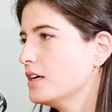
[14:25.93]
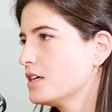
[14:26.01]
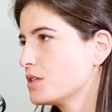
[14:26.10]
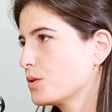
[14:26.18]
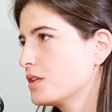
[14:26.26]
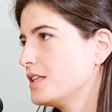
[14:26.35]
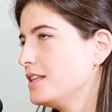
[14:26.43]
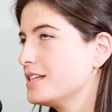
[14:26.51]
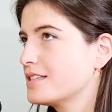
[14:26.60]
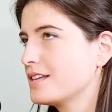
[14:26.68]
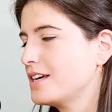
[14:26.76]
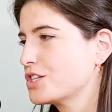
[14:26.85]
So
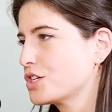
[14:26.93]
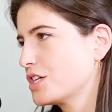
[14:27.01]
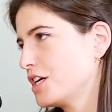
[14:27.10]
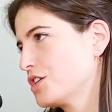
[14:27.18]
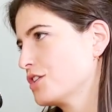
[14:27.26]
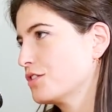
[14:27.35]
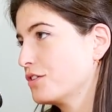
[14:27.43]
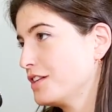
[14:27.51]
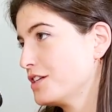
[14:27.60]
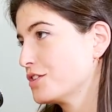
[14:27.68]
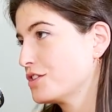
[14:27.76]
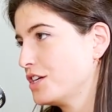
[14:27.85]
this association or
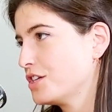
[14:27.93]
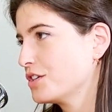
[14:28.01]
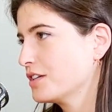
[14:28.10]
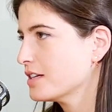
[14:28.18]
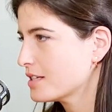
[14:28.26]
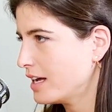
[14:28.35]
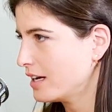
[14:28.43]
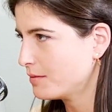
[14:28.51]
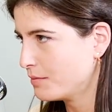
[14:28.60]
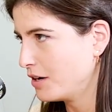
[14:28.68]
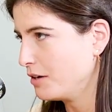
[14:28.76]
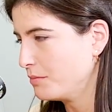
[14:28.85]
dissociation is like
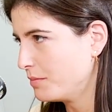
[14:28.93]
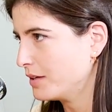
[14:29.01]
very